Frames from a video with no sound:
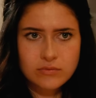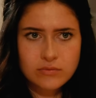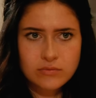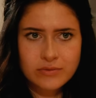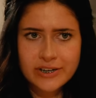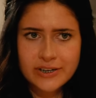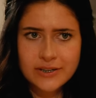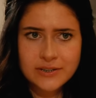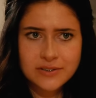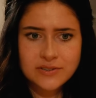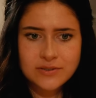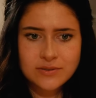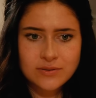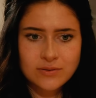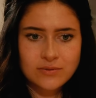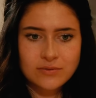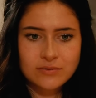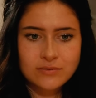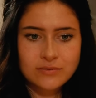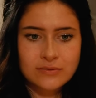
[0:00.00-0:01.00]
Wait,
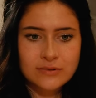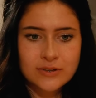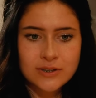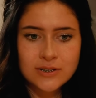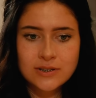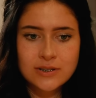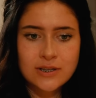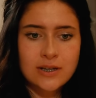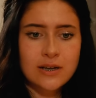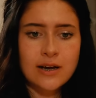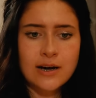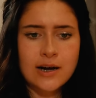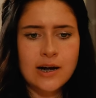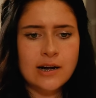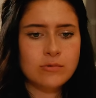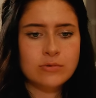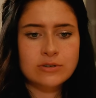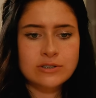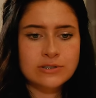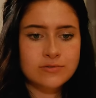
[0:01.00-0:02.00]
so I
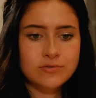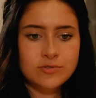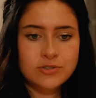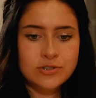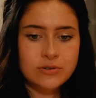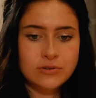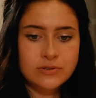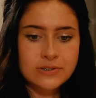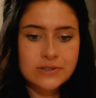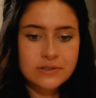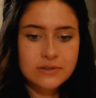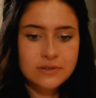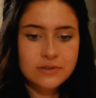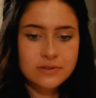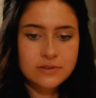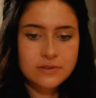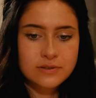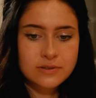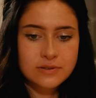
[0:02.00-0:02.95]
wasn't chosen?